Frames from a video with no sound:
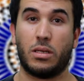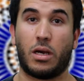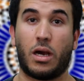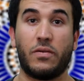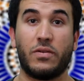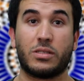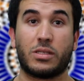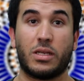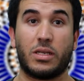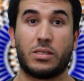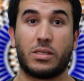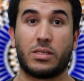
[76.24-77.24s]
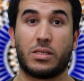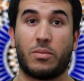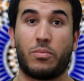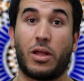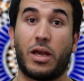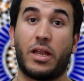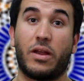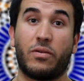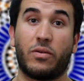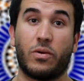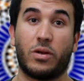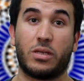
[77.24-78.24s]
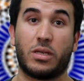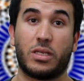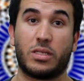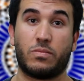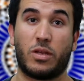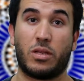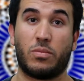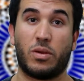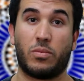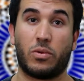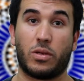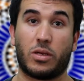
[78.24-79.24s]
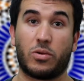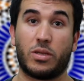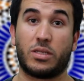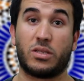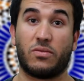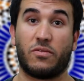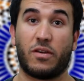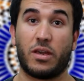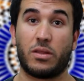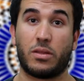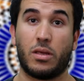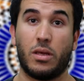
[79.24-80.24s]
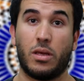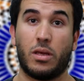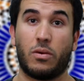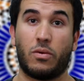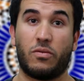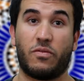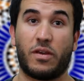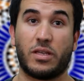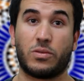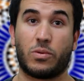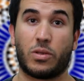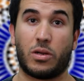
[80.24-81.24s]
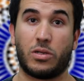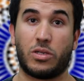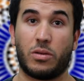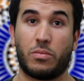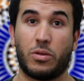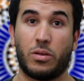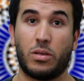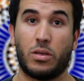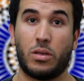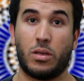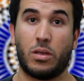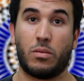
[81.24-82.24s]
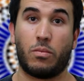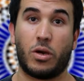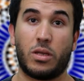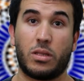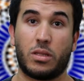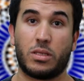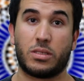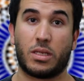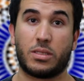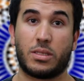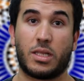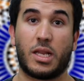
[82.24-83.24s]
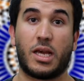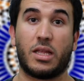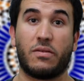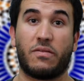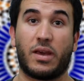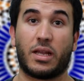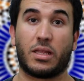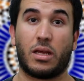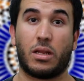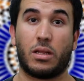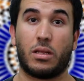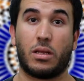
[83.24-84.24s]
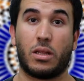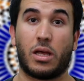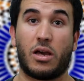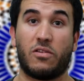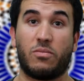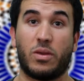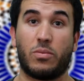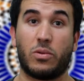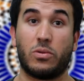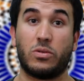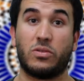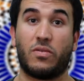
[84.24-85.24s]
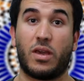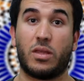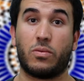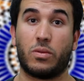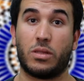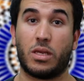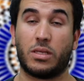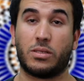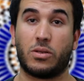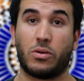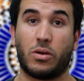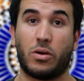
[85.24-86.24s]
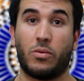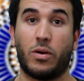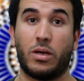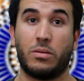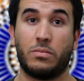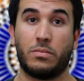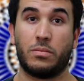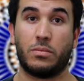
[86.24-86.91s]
Obviously, this doesn't apply to everyone, as many people increase in faith when faced with hardship. But this doesn't deny the fact that a lot of people lose faith when things don't go well.